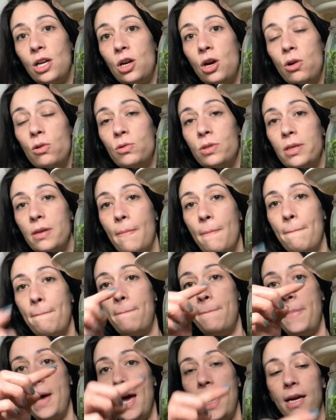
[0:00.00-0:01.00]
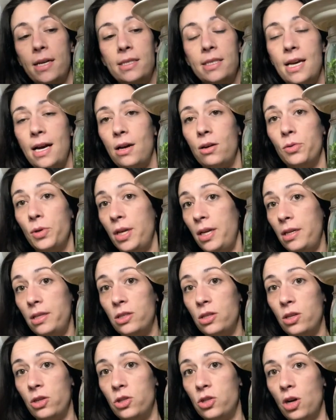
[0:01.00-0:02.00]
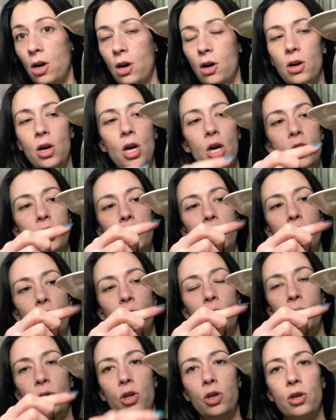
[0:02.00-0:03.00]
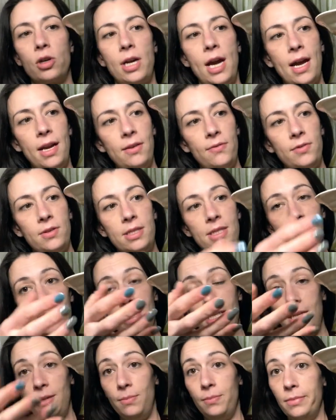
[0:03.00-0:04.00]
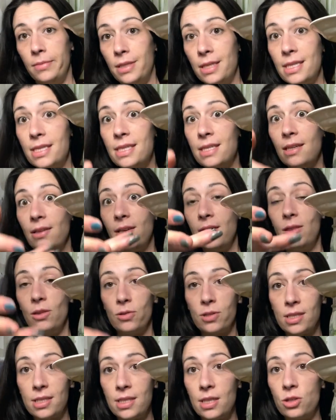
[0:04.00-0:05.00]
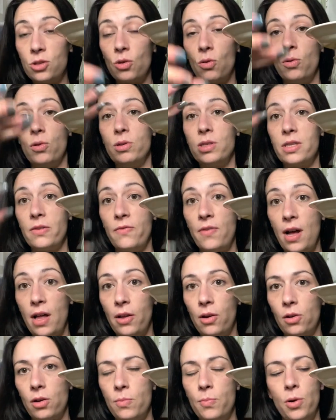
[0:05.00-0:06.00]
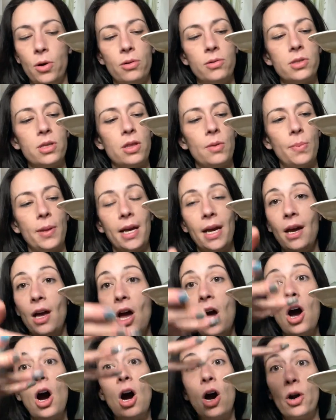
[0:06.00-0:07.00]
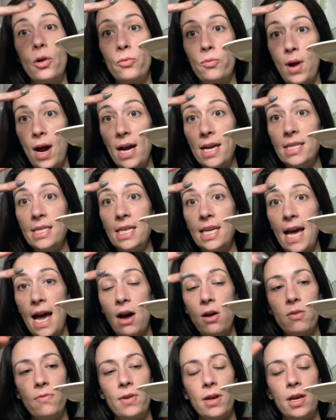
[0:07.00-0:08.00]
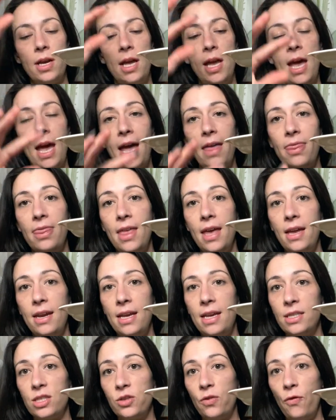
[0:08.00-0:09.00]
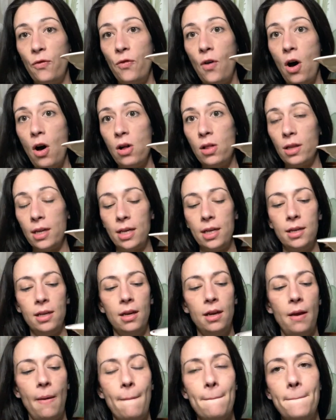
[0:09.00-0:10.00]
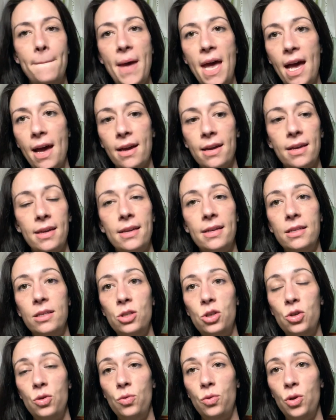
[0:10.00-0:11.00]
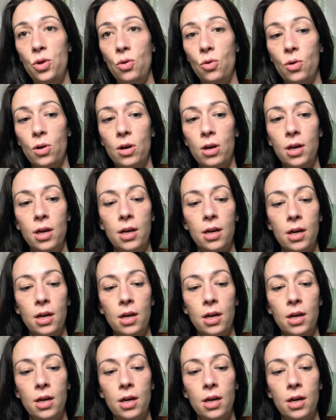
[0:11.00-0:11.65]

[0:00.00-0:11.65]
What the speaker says: goes back down into the jar. So you're kind of steam distilling those essential oils, the volatile components of the plant are rising out of it. And then it's falling back into your